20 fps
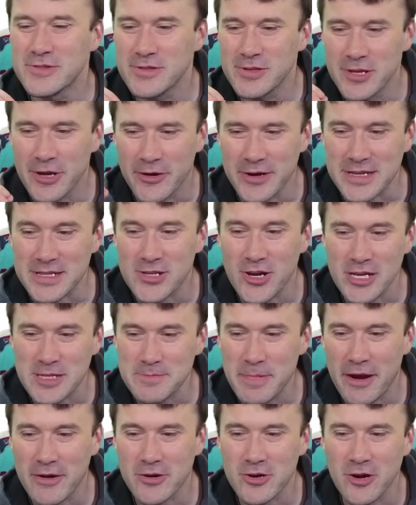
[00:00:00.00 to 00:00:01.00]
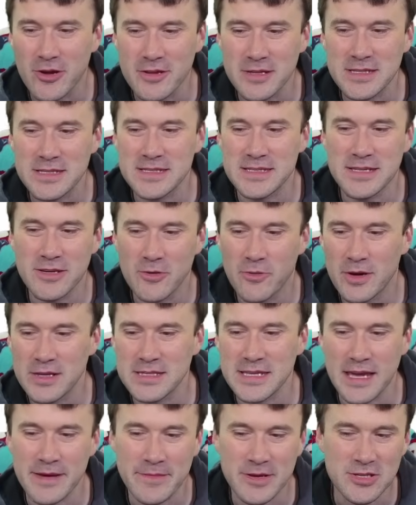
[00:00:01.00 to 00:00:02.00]
you know, exhaust power gauntlets, deal one
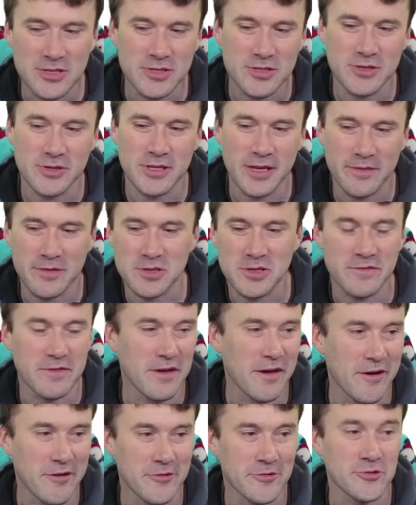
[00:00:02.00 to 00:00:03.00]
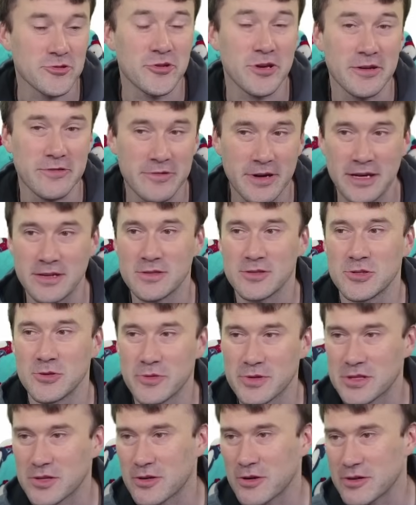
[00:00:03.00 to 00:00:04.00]
damage, two damage if your aerial trait, right? Do what the